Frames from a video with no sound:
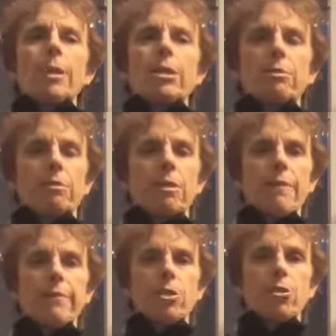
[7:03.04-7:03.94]
let
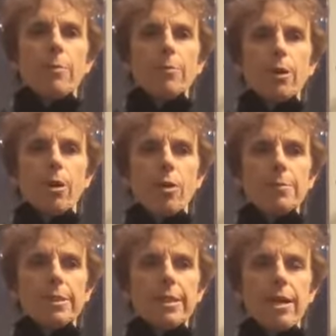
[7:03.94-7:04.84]
gravity drop your
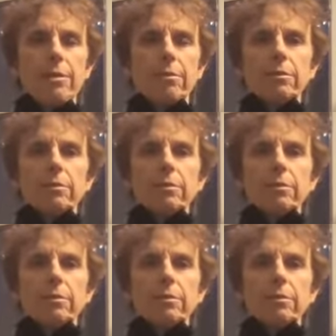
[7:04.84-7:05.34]
arms down.